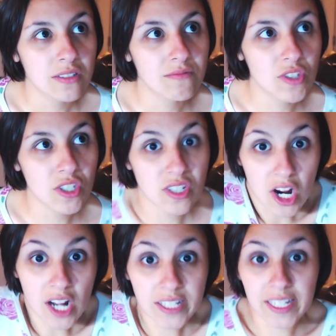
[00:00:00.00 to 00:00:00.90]
just
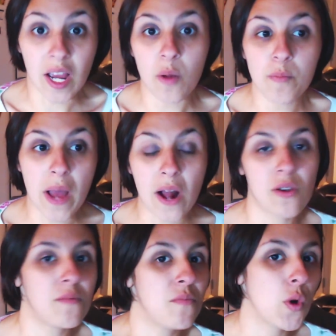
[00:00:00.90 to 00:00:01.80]
talking
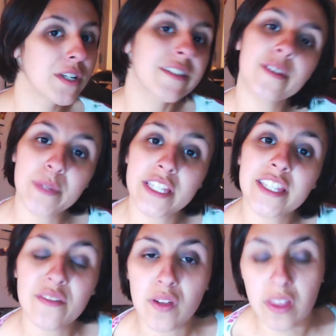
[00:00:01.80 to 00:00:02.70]
about more
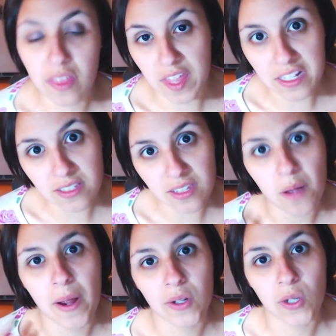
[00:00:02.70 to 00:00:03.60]
specific things
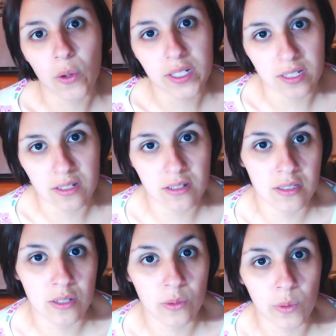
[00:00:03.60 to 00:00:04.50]
about going to
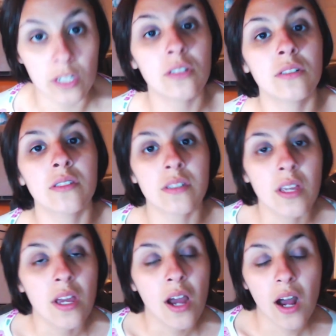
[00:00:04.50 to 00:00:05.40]
Disney World
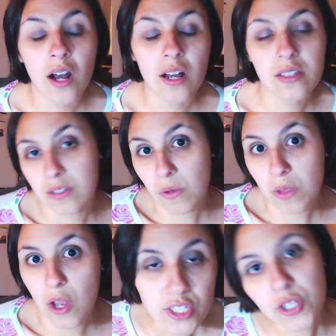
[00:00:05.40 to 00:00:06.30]

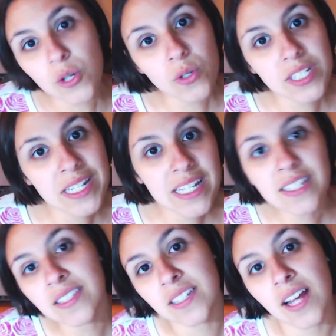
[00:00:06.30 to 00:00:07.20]
solo. So
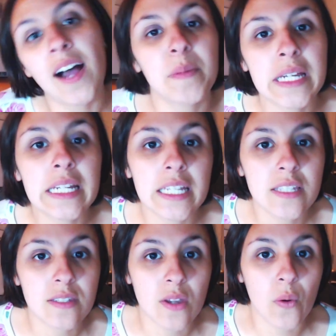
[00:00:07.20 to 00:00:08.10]
today's topic
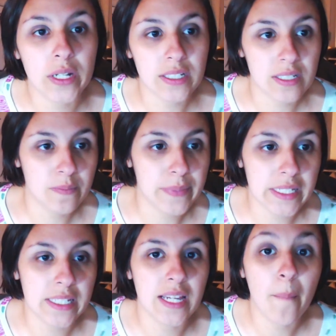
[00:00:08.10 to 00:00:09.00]
is going to
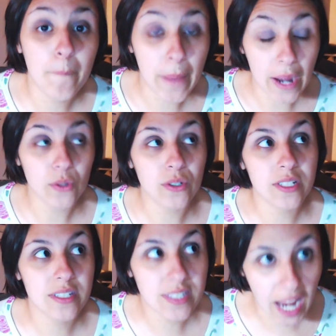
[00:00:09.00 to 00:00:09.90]
be about
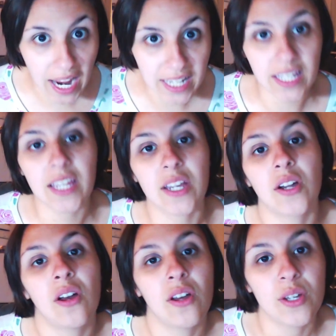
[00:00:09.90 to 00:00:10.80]
dining
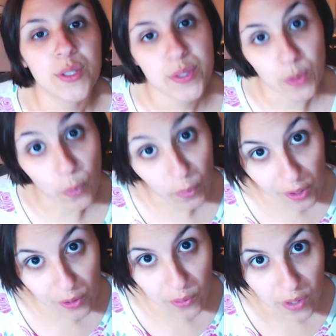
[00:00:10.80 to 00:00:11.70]
solo.